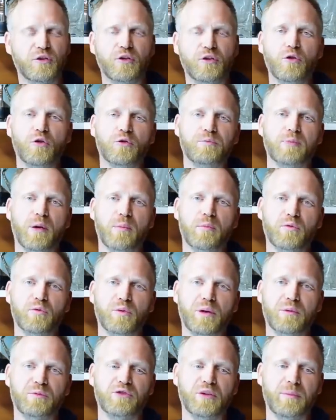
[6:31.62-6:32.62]
It's going to cause
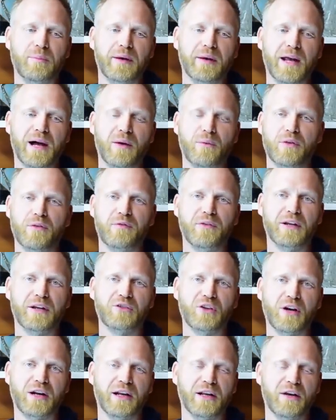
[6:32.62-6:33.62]
problems when I'm shipping out with the
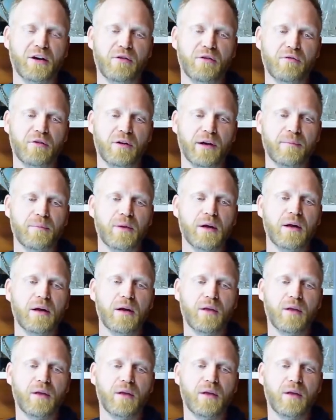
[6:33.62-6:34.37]
rig tangling over it.